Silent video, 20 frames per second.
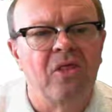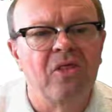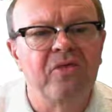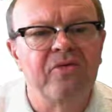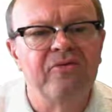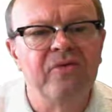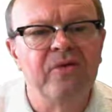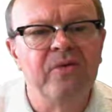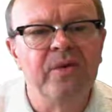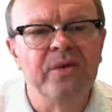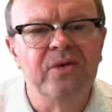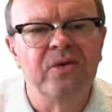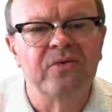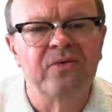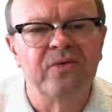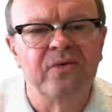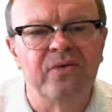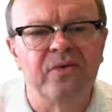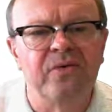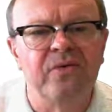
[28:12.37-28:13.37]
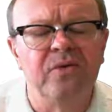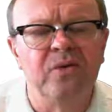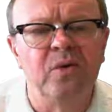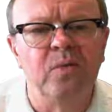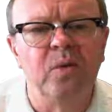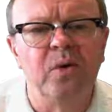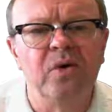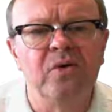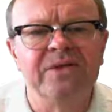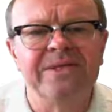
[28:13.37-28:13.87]
Through and through, the
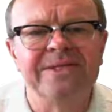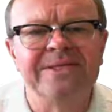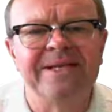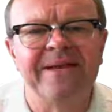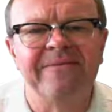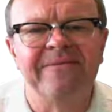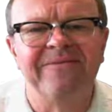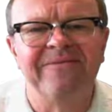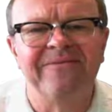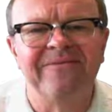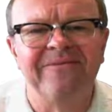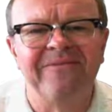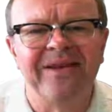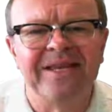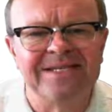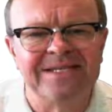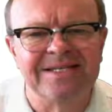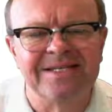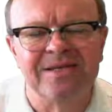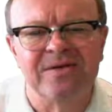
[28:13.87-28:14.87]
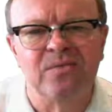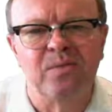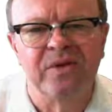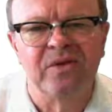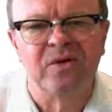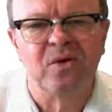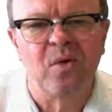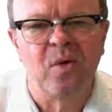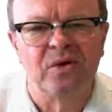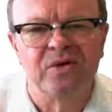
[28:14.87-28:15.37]
world is infested
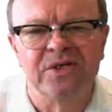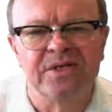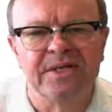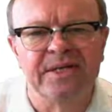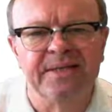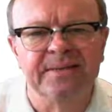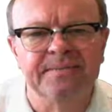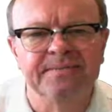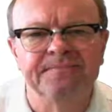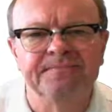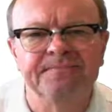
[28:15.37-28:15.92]
with quantity.